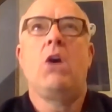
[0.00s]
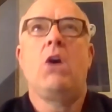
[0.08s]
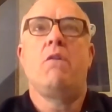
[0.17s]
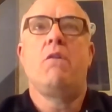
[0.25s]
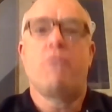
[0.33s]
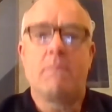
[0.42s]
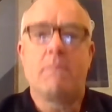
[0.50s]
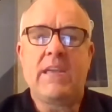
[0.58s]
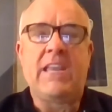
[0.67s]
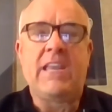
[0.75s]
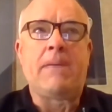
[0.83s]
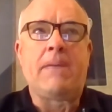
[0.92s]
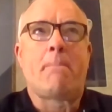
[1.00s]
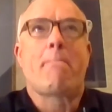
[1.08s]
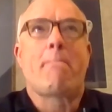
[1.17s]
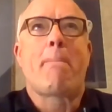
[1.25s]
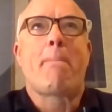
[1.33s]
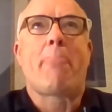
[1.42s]
For me,
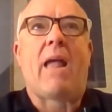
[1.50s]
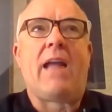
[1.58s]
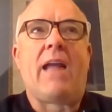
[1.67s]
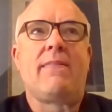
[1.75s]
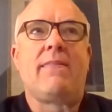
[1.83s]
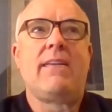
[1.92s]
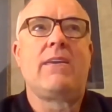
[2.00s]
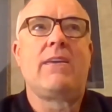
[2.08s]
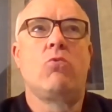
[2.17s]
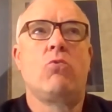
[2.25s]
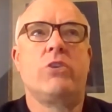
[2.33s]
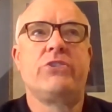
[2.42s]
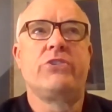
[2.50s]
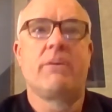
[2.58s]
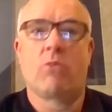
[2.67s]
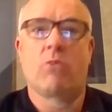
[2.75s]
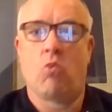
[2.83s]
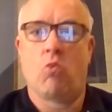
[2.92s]
I think it was,
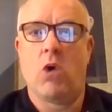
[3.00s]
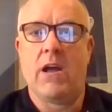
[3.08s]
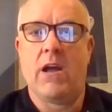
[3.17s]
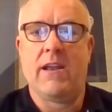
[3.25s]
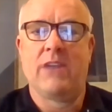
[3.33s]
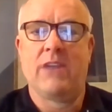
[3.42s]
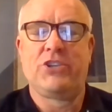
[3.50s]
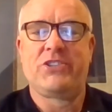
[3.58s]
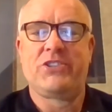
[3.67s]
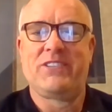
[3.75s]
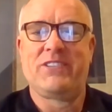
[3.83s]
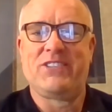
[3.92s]
number one, just